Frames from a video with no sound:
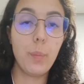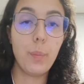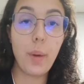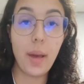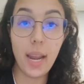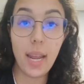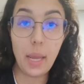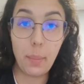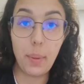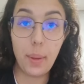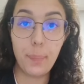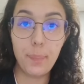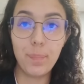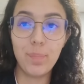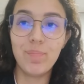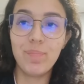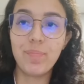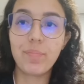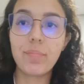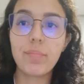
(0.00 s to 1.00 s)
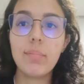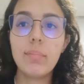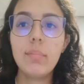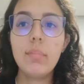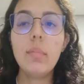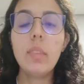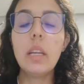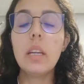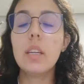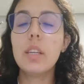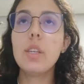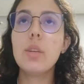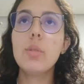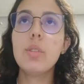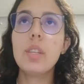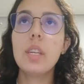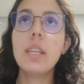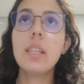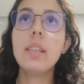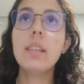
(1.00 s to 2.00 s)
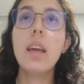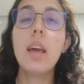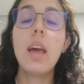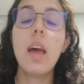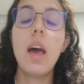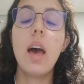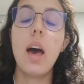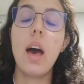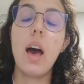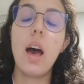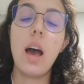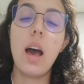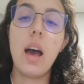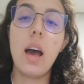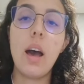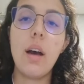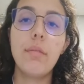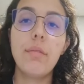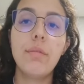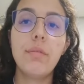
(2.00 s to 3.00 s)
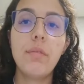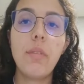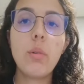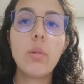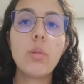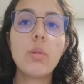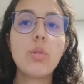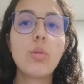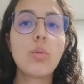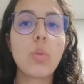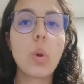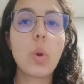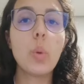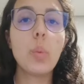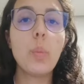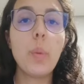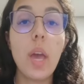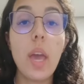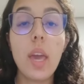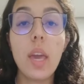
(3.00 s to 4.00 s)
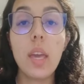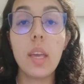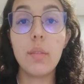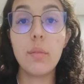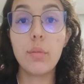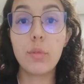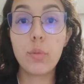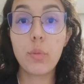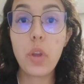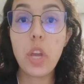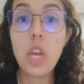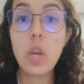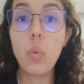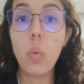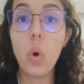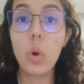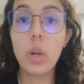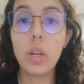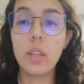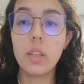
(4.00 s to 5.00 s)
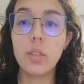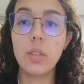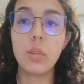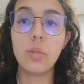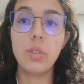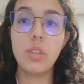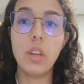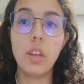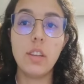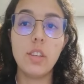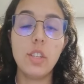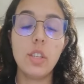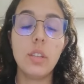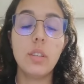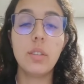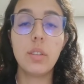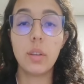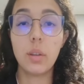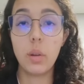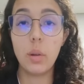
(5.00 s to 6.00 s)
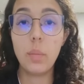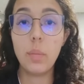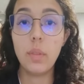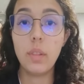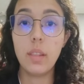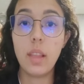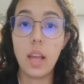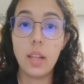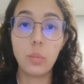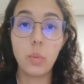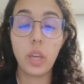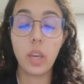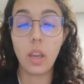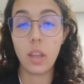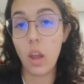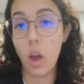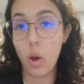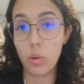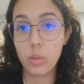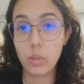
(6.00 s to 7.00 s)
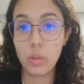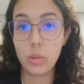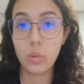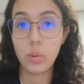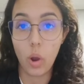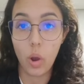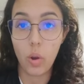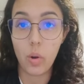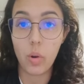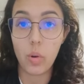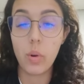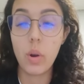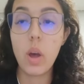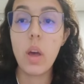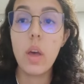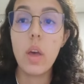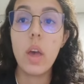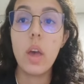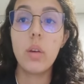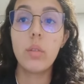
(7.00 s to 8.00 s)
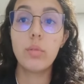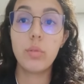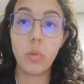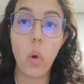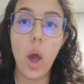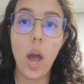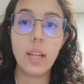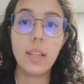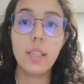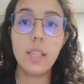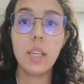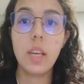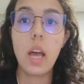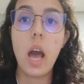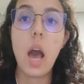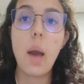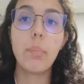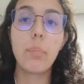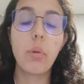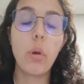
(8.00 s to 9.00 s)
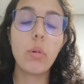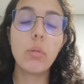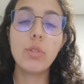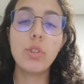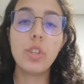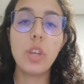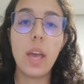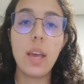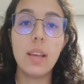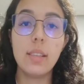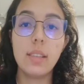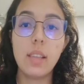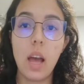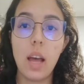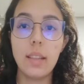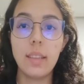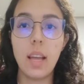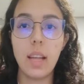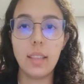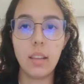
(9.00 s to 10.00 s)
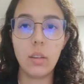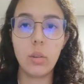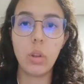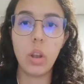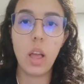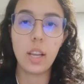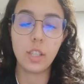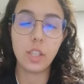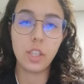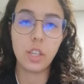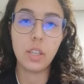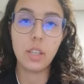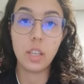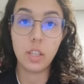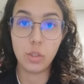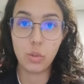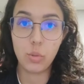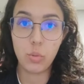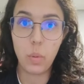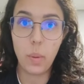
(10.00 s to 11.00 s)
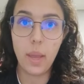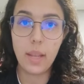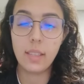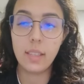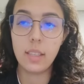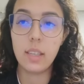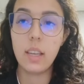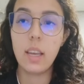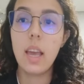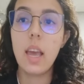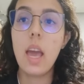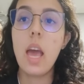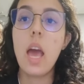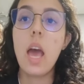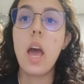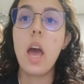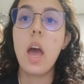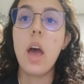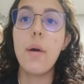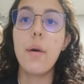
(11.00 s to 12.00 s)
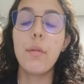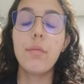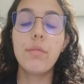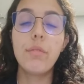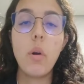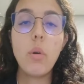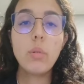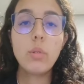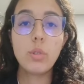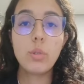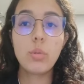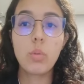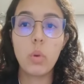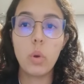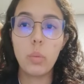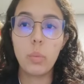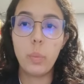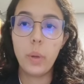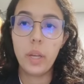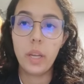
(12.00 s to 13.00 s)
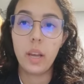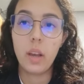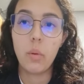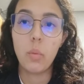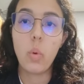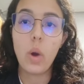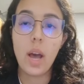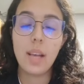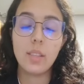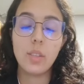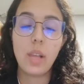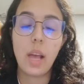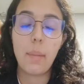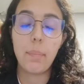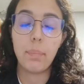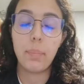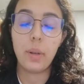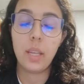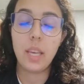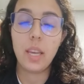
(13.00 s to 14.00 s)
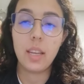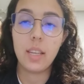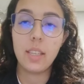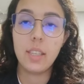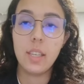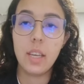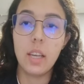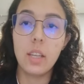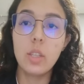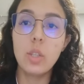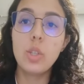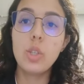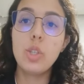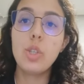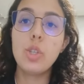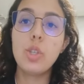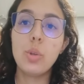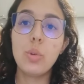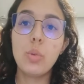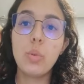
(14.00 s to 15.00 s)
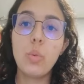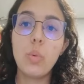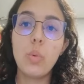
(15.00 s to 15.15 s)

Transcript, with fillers: Paraíba using a focus group and free word association term that we can also call FLAT approach as a data collection instrument. Focus group was applied to